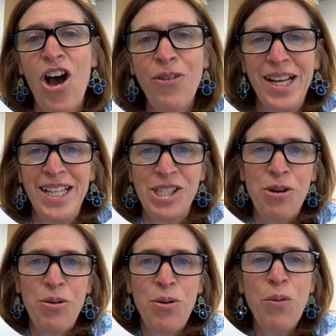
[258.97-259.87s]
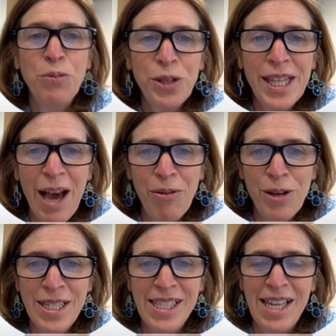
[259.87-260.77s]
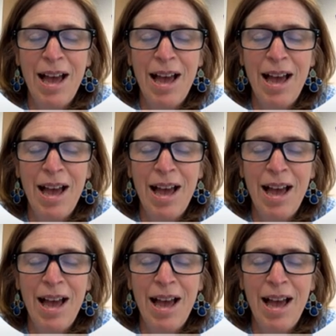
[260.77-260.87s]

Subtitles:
All right, so hopefully that was